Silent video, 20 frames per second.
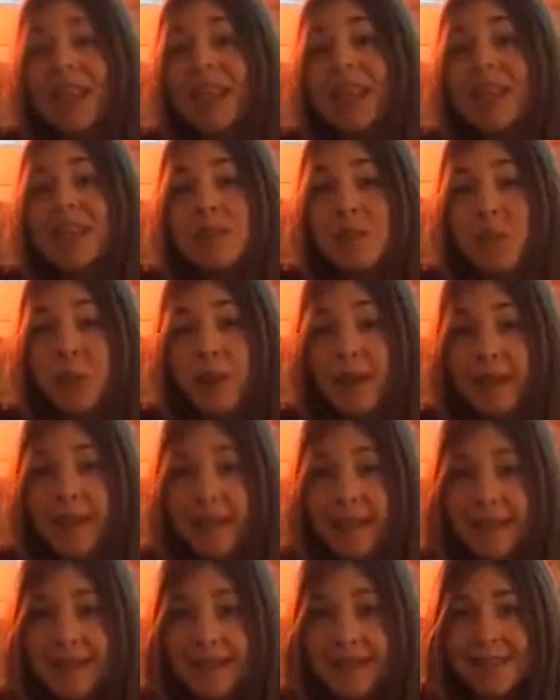It is what it
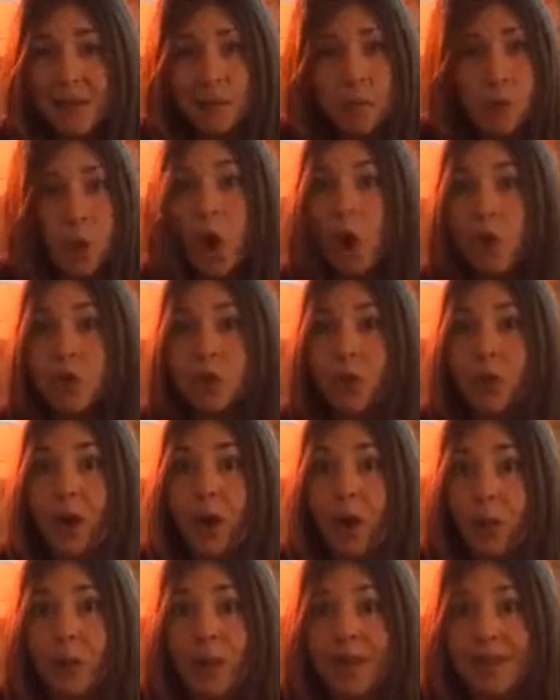is, and we're all
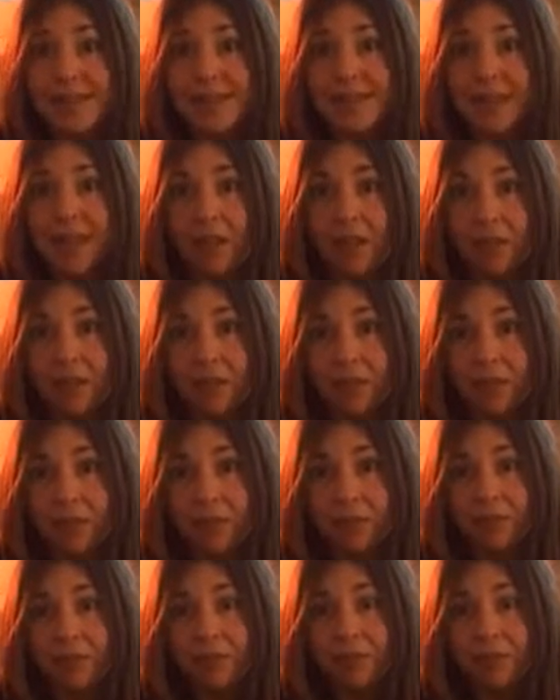doing our best to get through.